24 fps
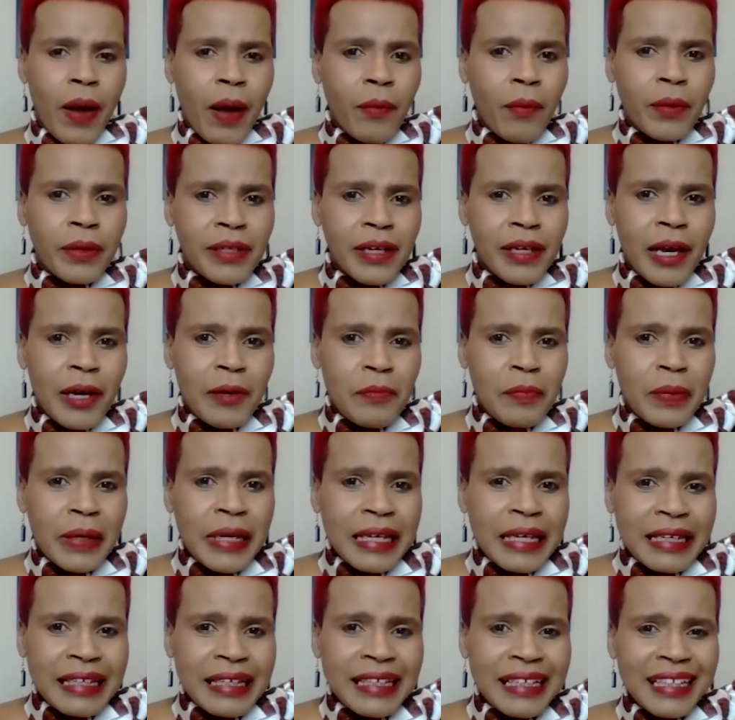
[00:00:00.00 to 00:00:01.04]
Where would I
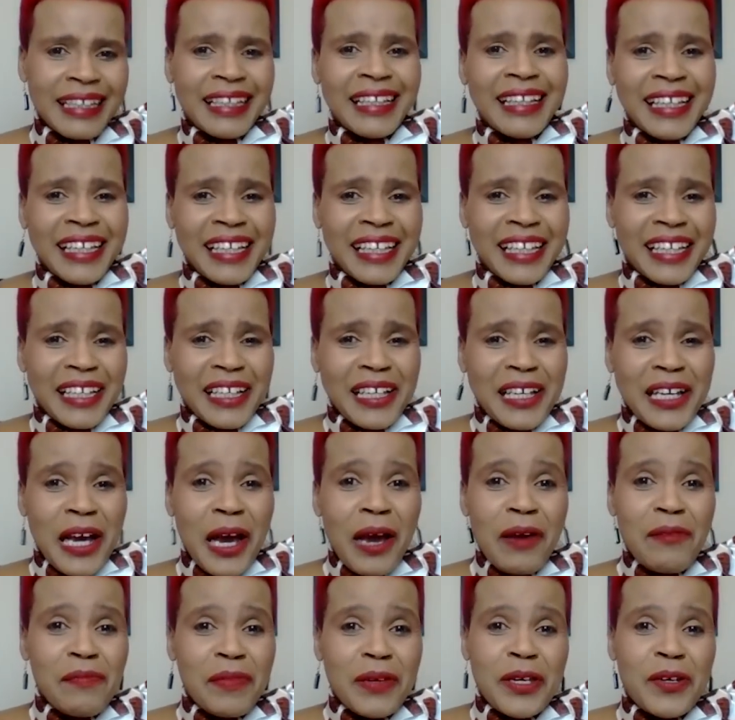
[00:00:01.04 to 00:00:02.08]
be?
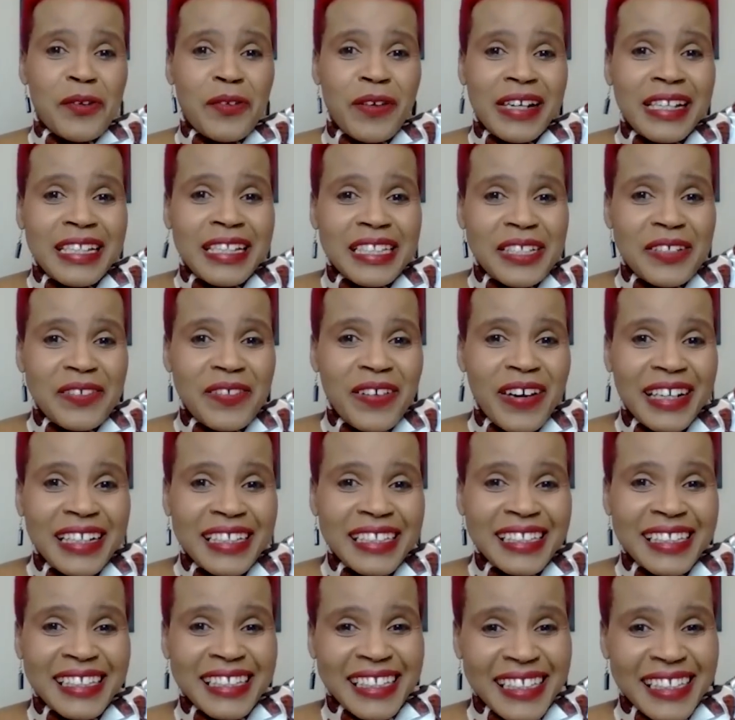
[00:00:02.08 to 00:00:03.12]
That'd be crazy, right?